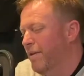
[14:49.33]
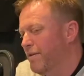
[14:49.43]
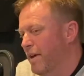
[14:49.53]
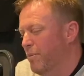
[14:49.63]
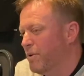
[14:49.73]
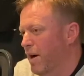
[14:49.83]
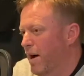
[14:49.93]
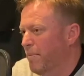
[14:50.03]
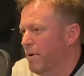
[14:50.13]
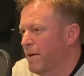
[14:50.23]
same
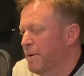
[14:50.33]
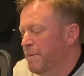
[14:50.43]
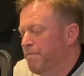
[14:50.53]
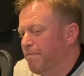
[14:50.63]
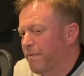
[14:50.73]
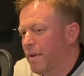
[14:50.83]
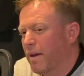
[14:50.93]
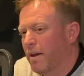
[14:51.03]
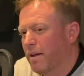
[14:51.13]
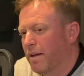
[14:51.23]
time,
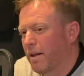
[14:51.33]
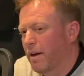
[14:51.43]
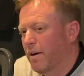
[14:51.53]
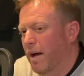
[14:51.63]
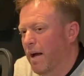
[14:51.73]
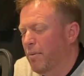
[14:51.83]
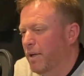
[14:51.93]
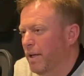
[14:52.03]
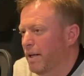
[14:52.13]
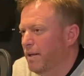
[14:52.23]
how
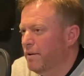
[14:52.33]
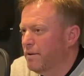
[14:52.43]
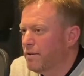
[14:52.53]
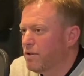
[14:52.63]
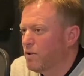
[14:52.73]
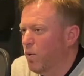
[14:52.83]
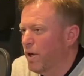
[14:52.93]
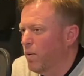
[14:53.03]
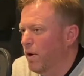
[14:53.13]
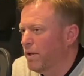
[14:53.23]
many
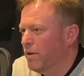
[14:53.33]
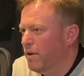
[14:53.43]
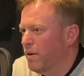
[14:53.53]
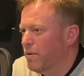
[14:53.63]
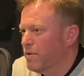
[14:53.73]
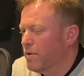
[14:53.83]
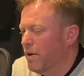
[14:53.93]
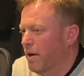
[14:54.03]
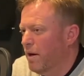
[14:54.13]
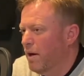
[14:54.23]
21-years
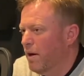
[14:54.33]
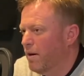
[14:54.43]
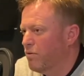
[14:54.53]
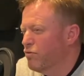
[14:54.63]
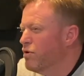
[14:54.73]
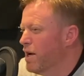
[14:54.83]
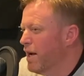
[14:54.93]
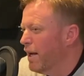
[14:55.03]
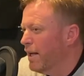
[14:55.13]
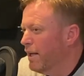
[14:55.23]
are
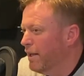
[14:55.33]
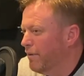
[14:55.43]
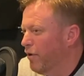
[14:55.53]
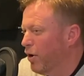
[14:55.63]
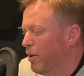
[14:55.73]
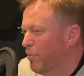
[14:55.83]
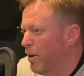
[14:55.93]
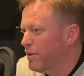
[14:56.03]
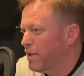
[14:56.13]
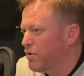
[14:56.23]
really following
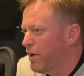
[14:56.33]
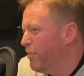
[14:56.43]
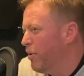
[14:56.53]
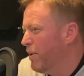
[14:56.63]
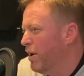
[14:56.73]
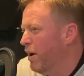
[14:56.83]
politics right now? Probably not a